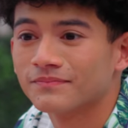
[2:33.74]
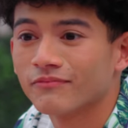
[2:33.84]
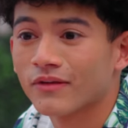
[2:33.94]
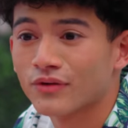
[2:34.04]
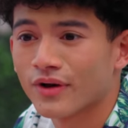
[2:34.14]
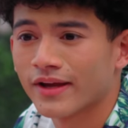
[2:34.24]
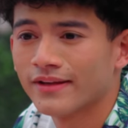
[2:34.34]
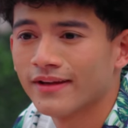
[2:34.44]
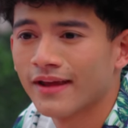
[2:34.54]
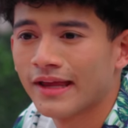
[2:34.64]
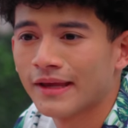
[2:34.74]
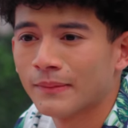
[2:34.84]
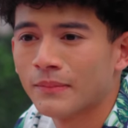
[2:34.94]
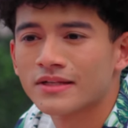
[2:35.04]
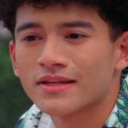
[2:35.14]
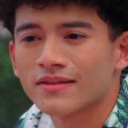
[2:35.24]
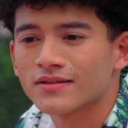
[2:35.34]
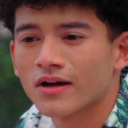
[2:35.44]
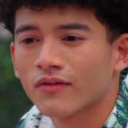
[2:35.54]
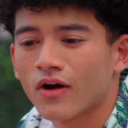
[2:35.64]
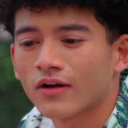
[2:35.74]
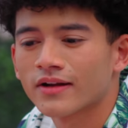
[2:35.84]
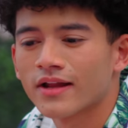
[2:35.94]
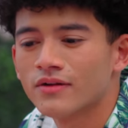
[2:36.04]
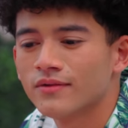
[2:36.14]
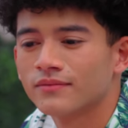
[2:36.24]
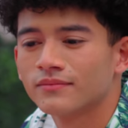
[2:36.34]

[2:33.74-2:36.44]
if you're in, meet us at the South Garden at noon.